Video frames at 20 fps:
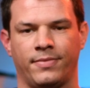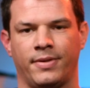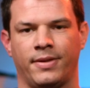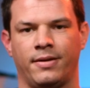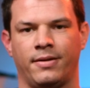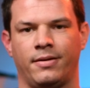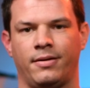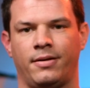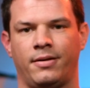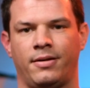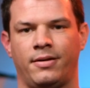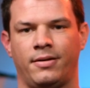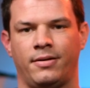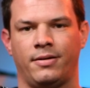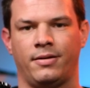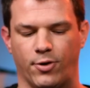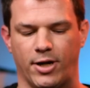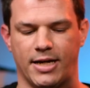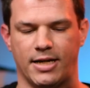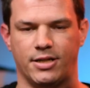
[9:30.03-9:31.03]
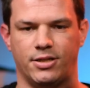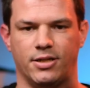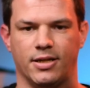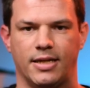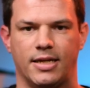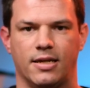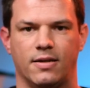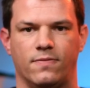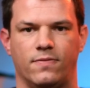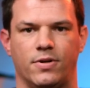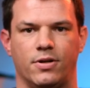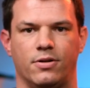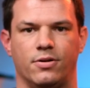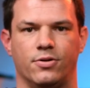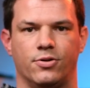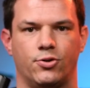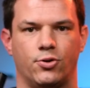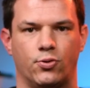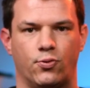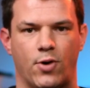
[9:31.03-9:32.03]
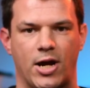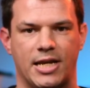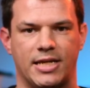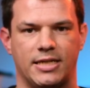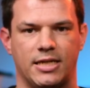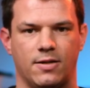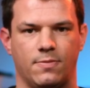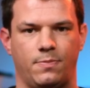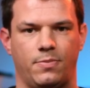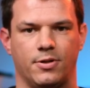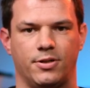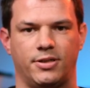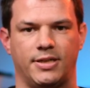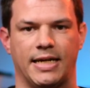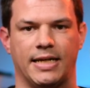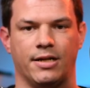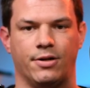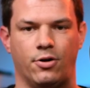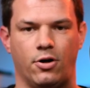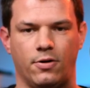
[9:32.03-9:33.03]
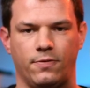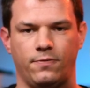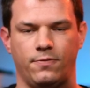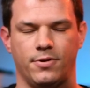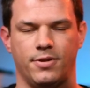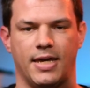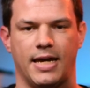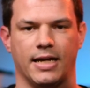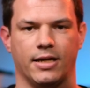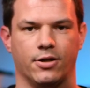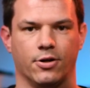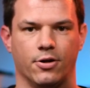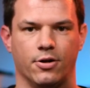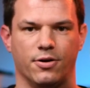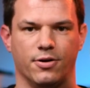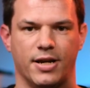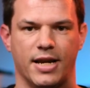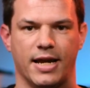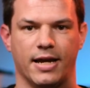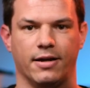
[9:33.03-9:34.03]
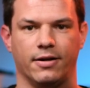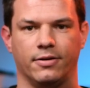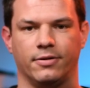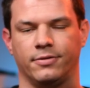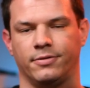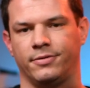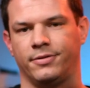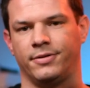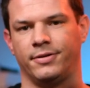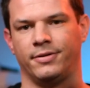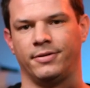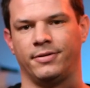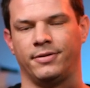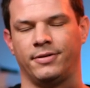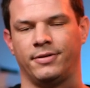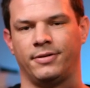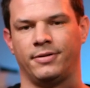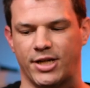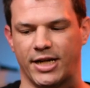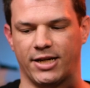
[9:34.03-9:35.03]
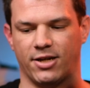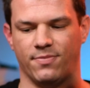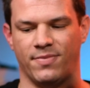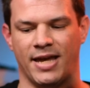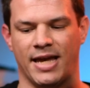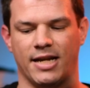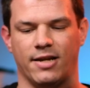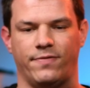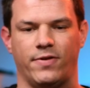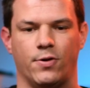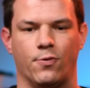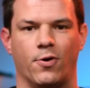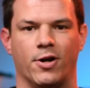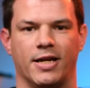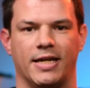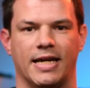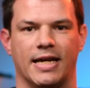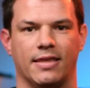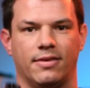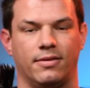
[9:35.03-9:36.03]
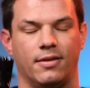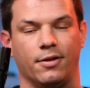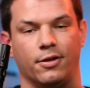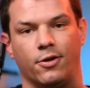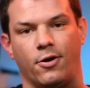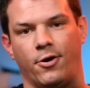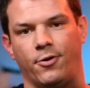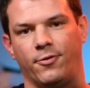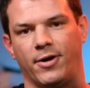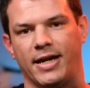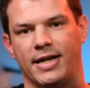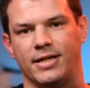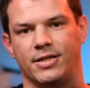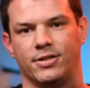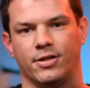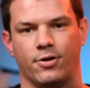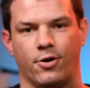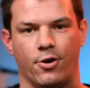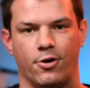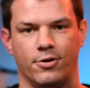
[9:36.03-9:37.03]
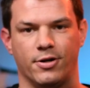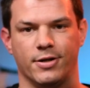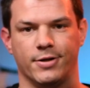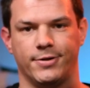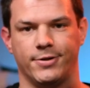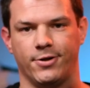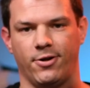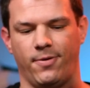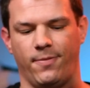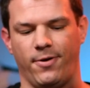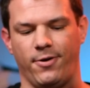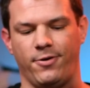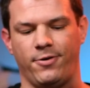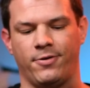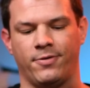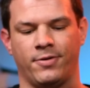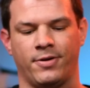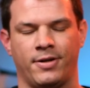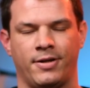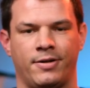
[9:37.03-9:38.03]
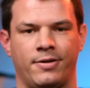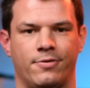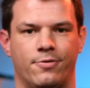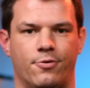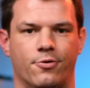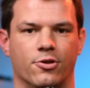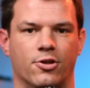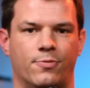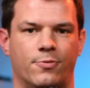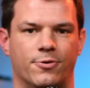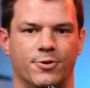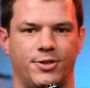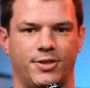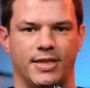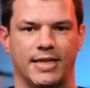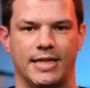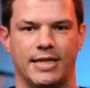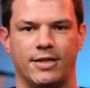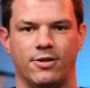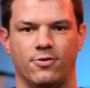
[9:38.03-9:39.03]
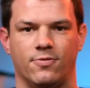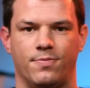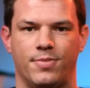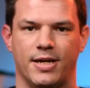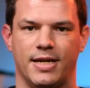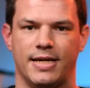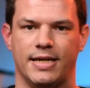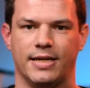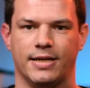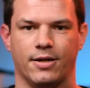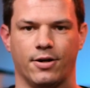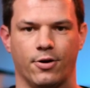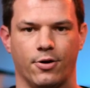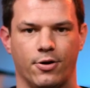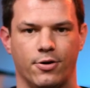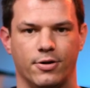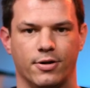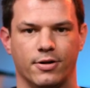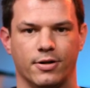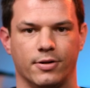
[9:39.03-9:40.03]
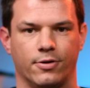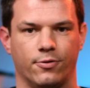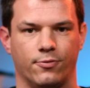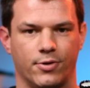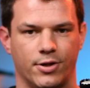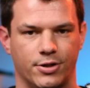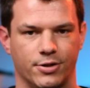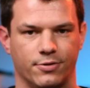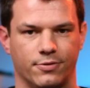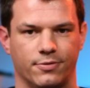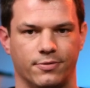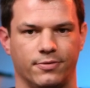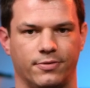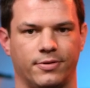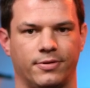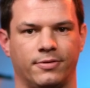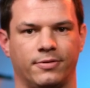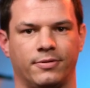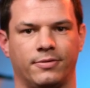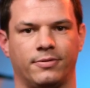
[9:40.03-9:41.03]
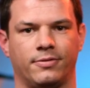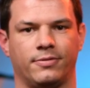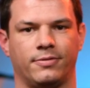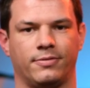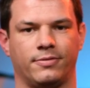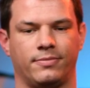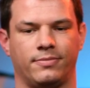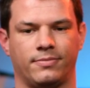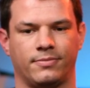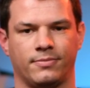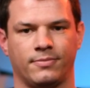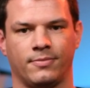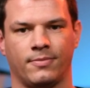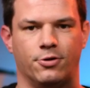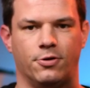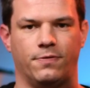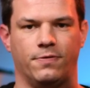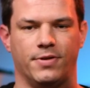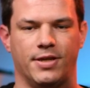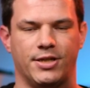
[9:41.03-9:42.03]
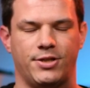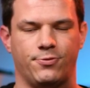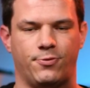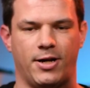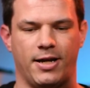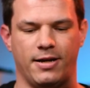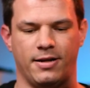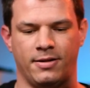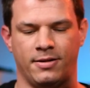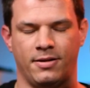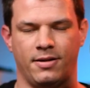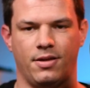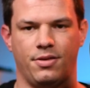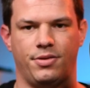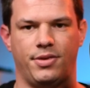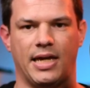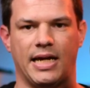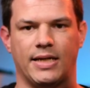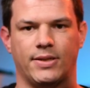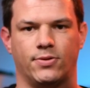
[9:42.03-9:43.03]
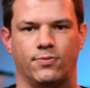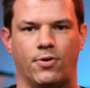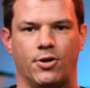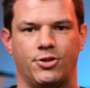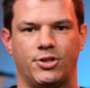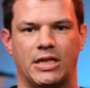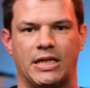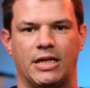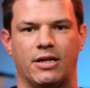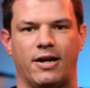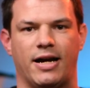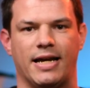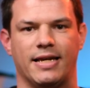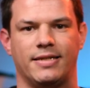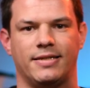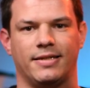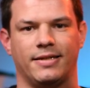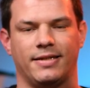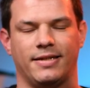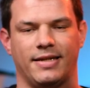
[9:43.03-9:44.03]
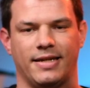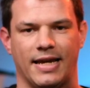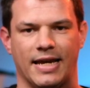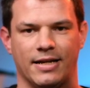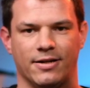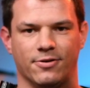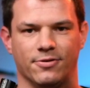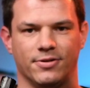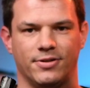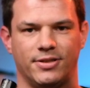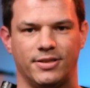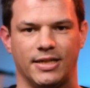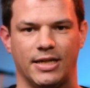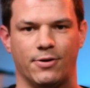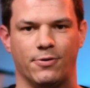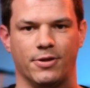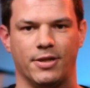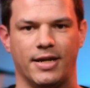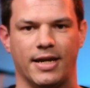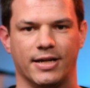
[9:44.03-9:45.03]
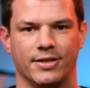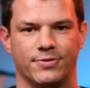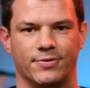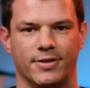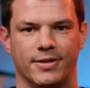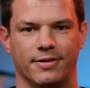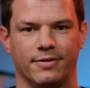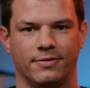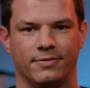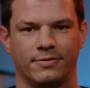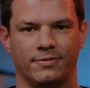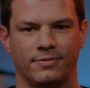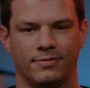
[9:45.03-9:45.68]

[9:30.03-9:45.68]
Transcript: They've actually agreed to give you 20% off with that code now. So go check them out if you want to get the long range Odin Turbo or the more CQB Odin Original. That's all for this one. Thanks for watching, guys, and I'll see you on the next one.